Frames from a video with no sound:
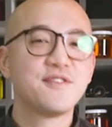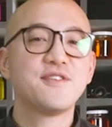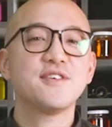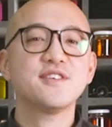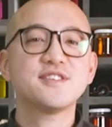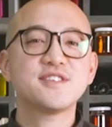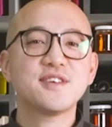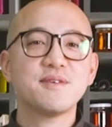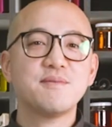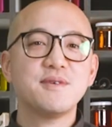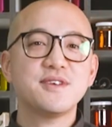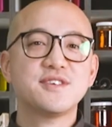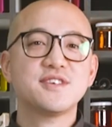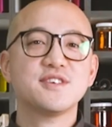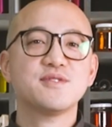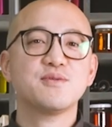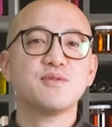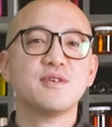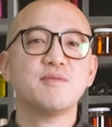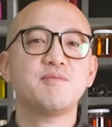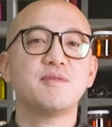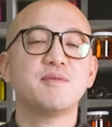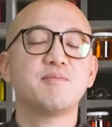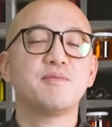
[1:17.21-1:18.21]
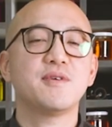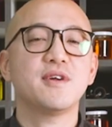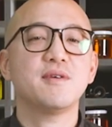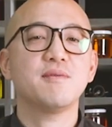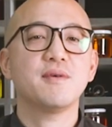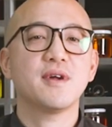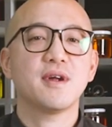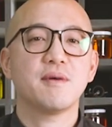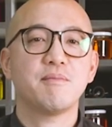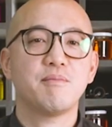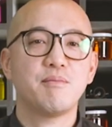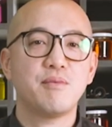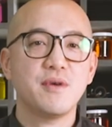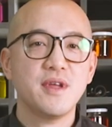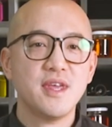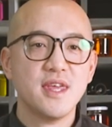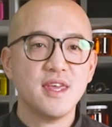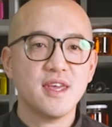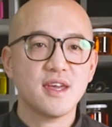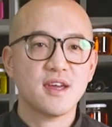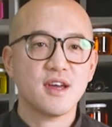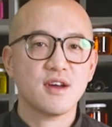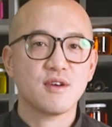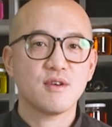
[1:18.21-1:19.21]
first ceviches were prepared by a
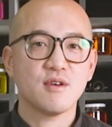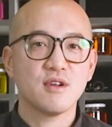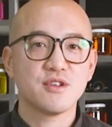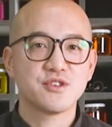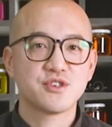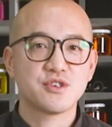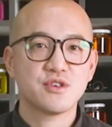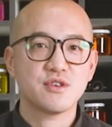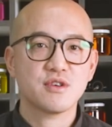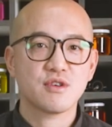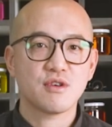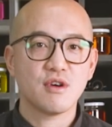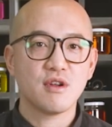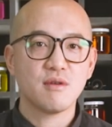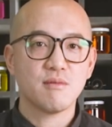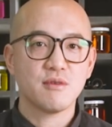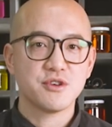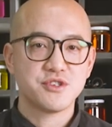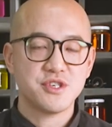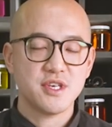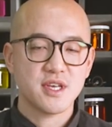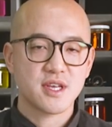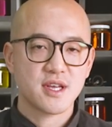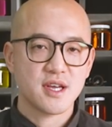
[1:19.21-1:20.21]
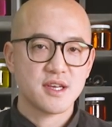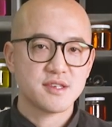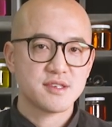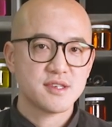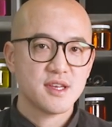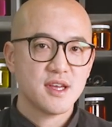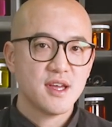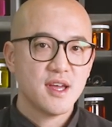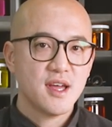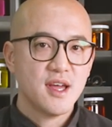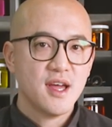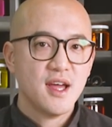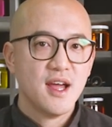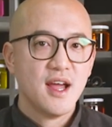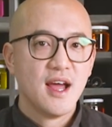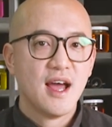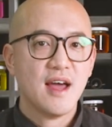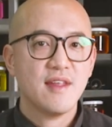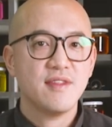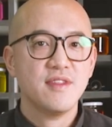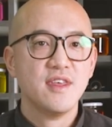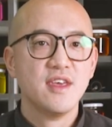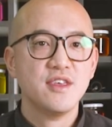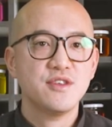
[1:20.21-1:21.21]
pre-Inca culture called mochicas,
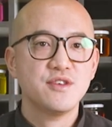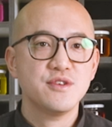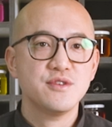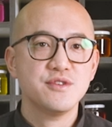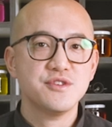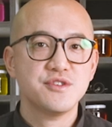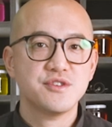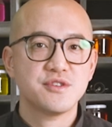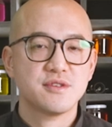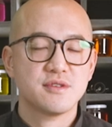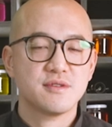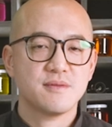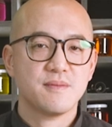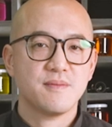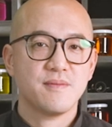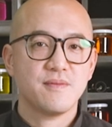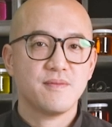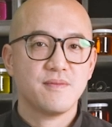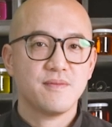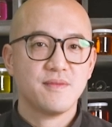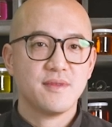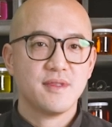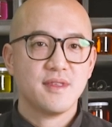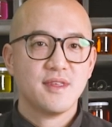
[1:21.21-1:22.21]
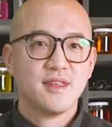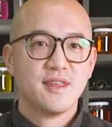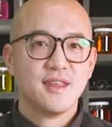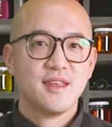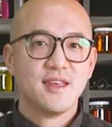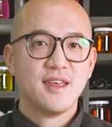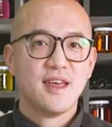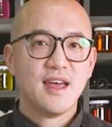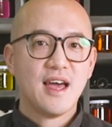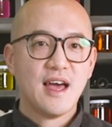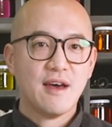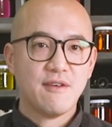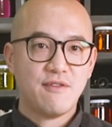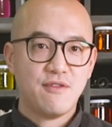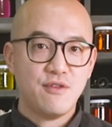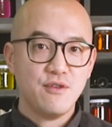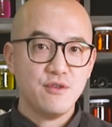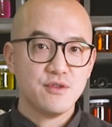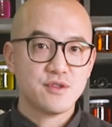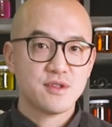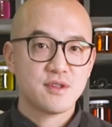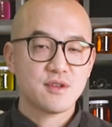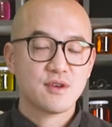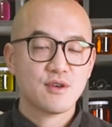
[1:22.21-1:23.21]
and they use a
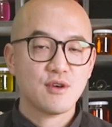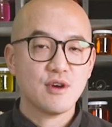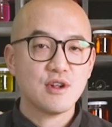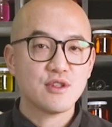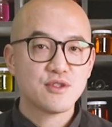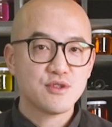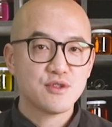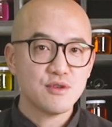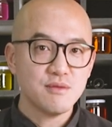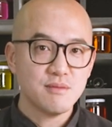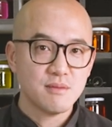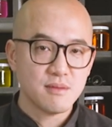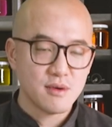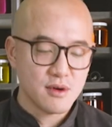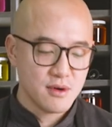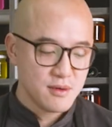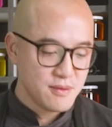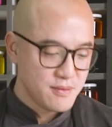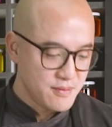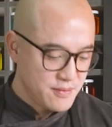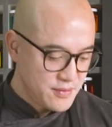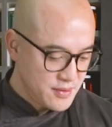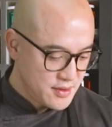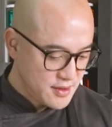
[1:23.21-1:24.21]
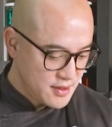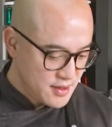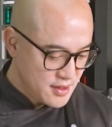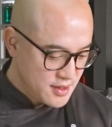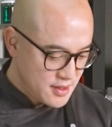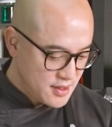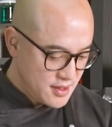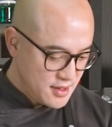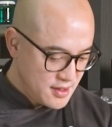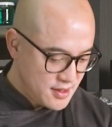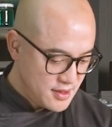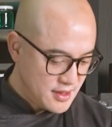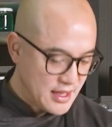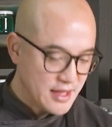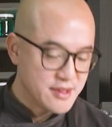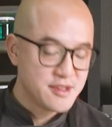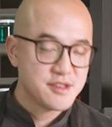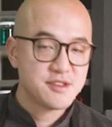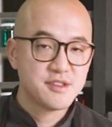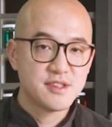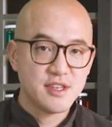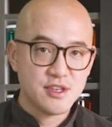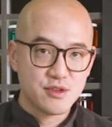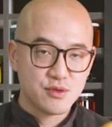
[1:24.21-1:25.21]
fruit called tumbo, that is
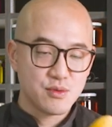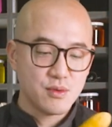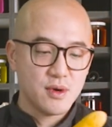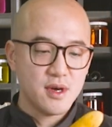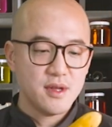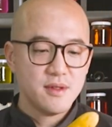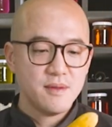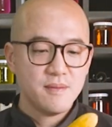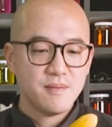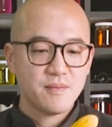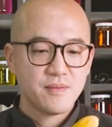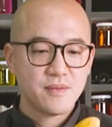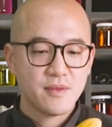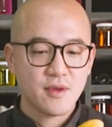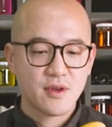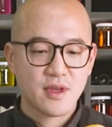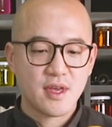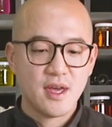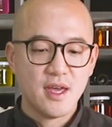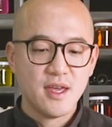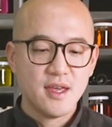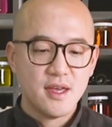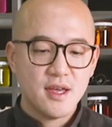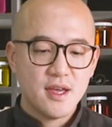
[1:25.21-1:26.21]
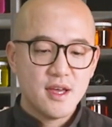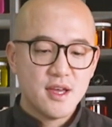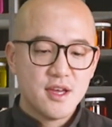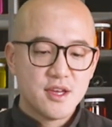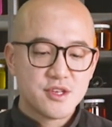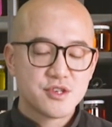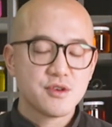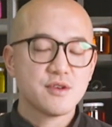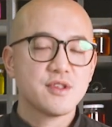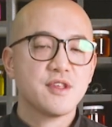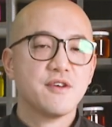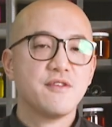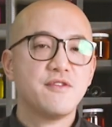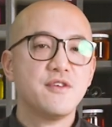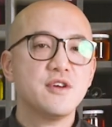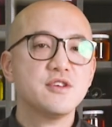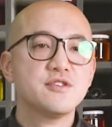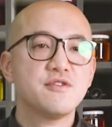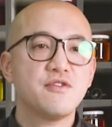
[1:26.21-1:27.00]
this one, okay? So the first